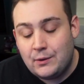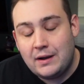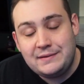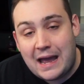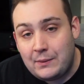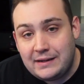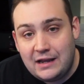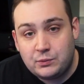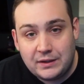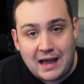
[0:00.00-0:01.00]

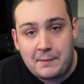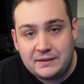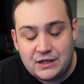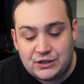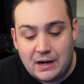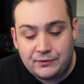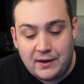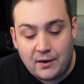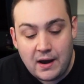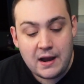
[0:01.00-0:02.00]
nowadays with the competition out
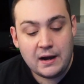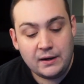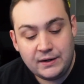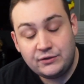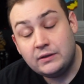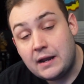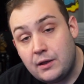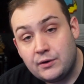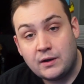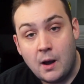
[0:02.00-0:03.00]
there, there's a lot of
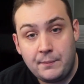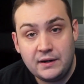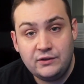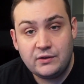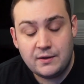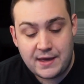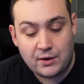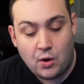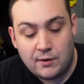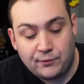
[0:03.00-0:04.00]
other companies that
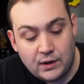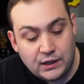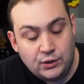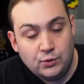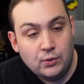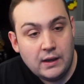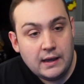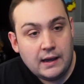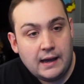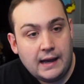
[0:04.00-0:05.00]
are offering you,
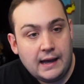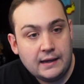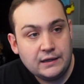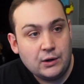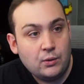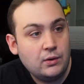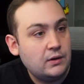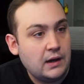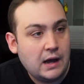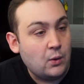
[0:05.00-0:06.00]

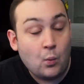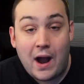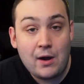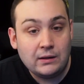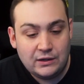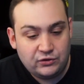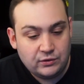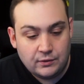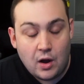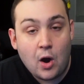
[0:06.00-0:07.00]
wireless
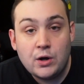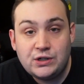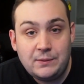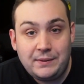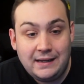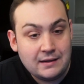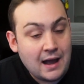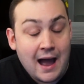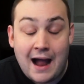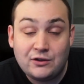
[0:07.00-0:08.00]
RGB
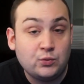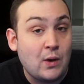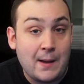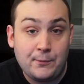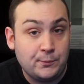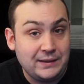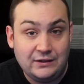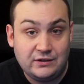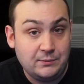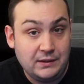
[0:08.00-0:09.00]
hot swappable
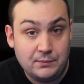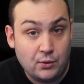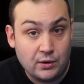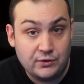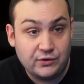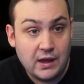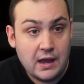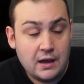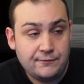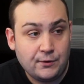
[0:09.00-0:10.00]
PCB boards
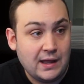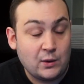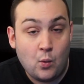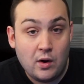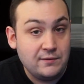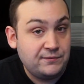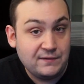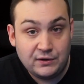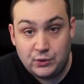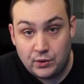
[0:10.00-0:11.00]
for like
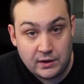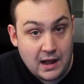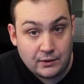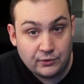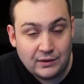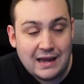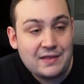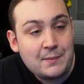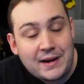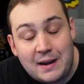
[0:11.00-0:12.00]
$150 to $200. Yeah,
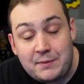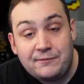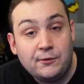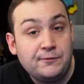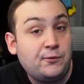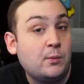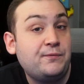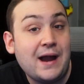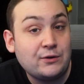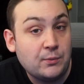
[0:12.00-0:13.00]
they might not be full form
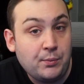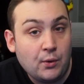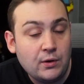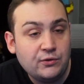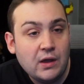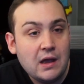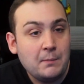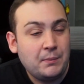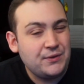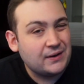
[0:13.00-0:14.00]
factor boards,
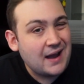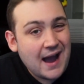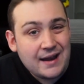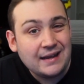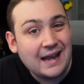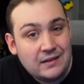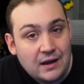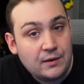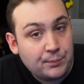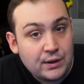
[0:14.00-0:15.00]
but they're kind of getting
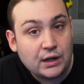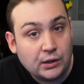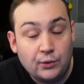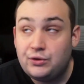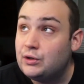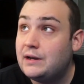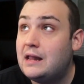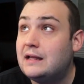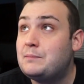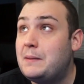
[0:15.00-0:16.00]
there. They're pretty close. You're looking at
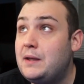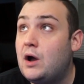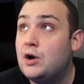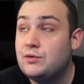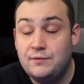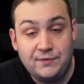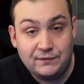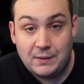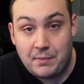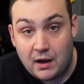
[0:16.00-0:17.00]
like maybe
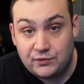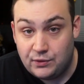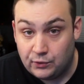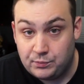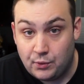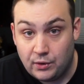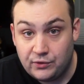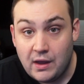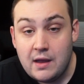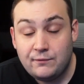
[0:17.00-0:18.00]
$150 for those
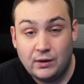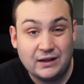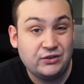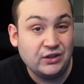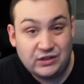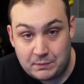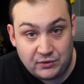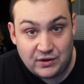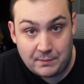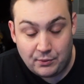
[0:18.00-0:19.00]
boards for like a
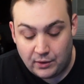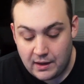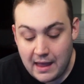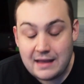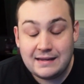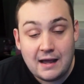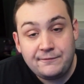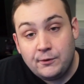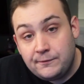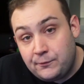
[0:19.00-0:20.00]
60% board. Yeah,
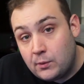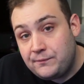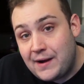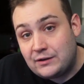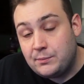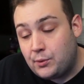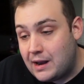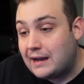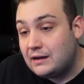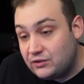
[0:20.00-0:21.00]
full form factor board,
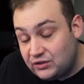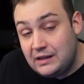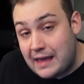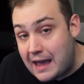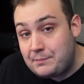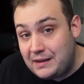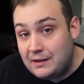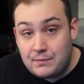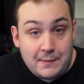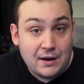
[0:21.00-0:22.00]
I could see that
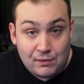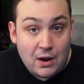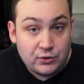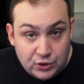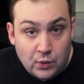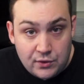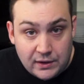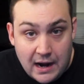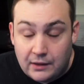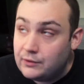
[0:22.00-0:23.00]
being maybe around
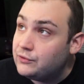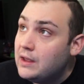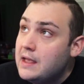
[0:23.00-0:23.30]
$200.